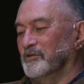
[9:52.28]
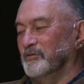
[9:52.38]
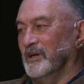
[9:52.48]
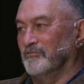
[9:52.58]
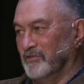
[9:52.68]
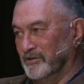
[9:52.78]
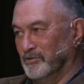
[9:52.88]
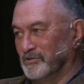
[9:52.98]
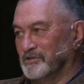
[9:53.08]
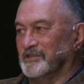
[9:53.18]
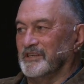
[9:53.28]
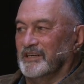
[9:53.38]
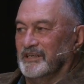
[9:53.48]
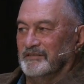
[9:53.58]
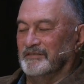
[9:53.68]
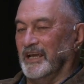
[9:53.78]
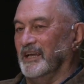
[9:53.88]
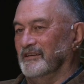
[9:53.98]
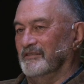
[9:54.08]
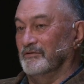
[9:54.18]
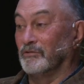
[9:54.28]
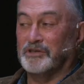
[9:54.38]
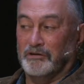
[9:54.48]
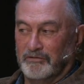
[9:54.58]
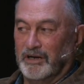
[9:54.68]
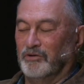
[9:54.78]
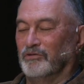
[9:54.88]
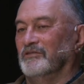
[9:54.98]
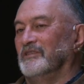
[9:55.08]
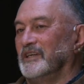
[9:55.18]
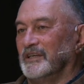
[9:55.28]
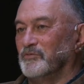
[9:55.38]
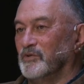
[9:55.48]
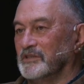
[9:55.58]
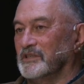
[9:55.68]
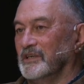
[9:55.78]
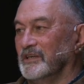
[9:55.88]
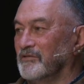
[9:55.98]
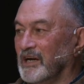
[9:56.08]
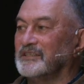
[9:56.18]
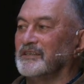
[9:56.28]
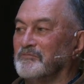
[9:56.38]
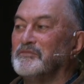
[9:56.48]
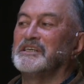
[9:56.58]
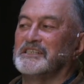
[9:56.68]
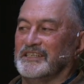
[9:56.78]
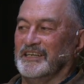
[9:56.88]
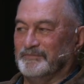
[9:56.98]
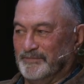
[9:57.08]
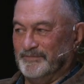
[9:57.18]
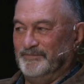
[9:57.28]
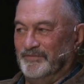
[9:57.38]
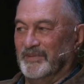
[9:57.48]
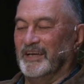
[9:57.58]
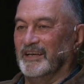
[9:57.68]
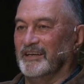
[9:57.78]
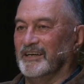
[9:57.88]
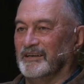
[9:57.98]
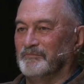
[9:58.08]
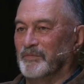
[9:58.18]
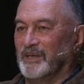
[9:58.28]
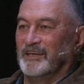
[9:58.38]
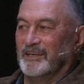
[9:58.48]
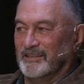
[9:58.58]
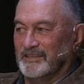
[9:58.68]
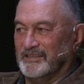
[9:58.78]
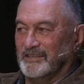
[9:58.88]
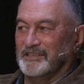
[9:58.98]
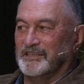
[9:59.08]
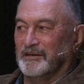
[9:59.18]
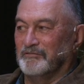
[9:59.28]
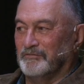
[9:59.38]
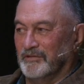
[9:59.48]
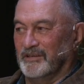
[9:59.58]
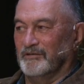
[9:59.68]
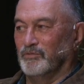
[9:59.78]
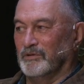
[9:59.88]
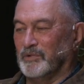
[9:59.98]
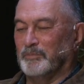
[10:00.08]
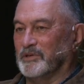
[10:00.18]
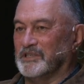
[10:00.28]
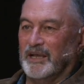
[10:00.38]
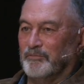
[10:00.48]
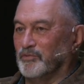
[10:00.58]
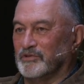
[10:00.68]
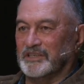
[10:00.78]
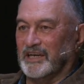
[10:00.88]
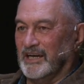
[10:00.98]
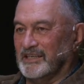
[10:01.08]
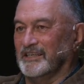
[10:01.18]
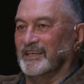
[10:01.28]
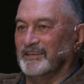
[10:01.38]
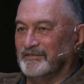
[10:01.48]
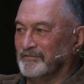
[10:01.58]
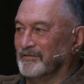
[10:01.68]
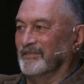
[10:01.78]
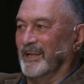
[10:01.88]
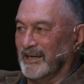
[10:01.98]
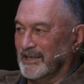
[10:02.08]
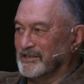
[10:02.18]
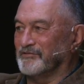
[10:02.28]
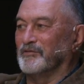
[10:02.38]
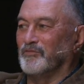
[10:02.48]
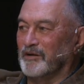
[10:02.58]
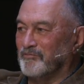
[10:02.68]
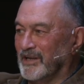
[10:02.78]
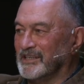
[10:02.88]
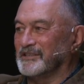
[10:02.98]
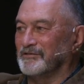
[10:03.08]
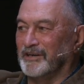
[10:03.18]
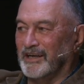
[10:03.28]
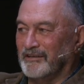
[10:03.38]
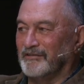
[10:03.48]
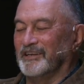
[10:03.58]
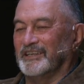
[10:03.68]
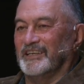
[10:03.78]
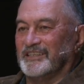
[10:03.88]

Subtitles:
Reno's dad, also Reno, was the Rātana minister. And this young little whippersnapper was carting luggage from one place to another at that Te